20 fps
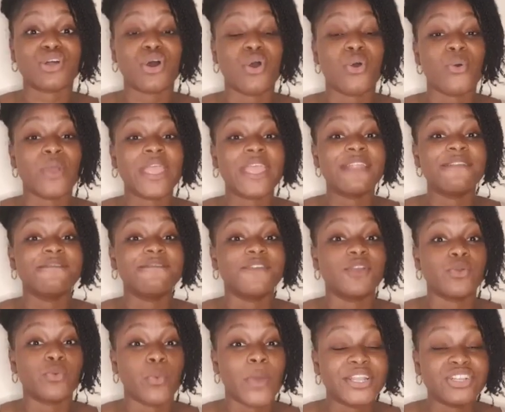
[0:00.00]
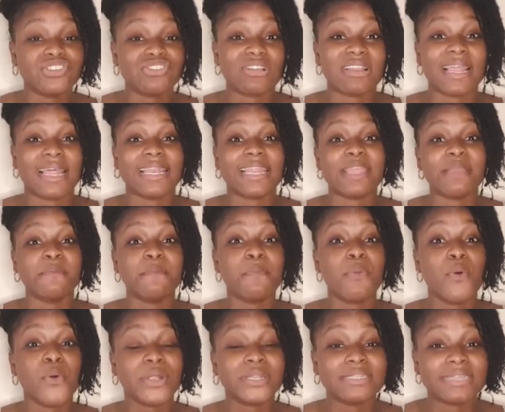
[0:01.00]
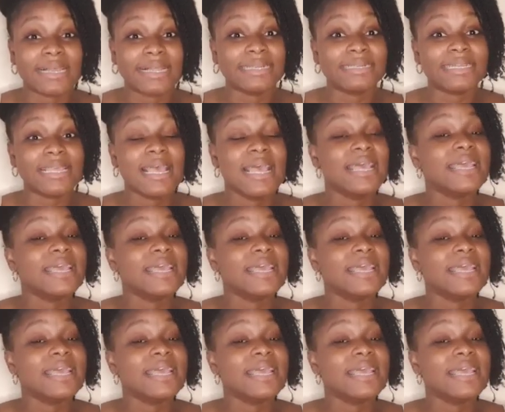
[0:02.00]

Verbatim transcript: how influential and important